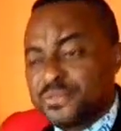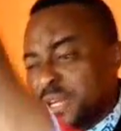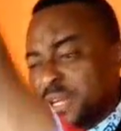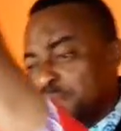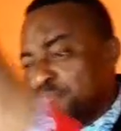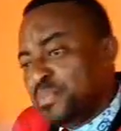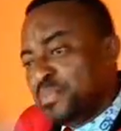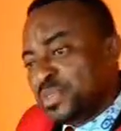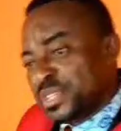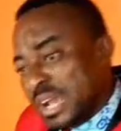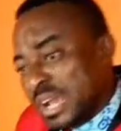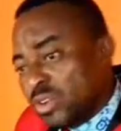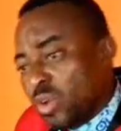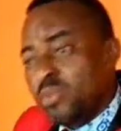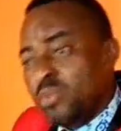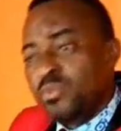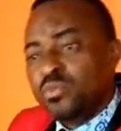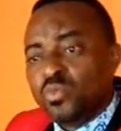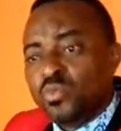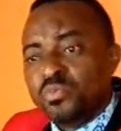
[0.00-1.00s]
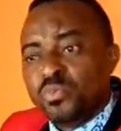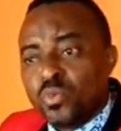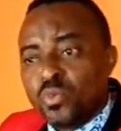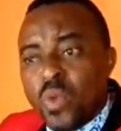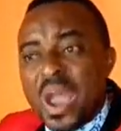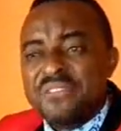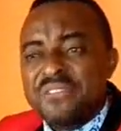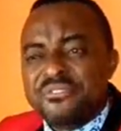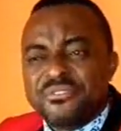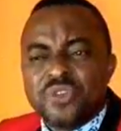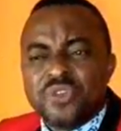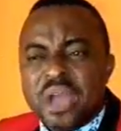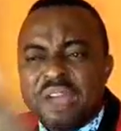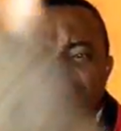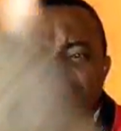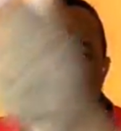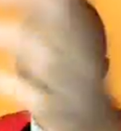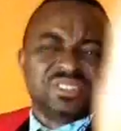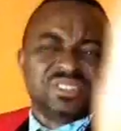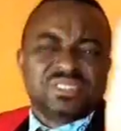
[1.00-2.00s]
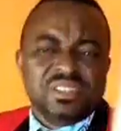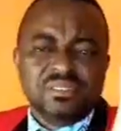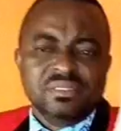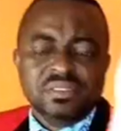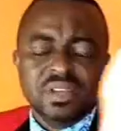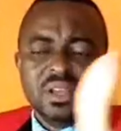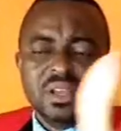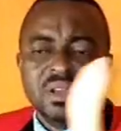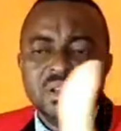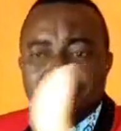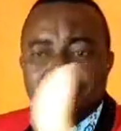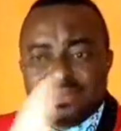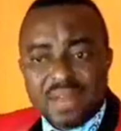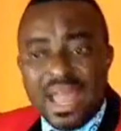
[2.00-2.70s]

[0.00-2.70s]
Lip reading: If the second wife you have gotten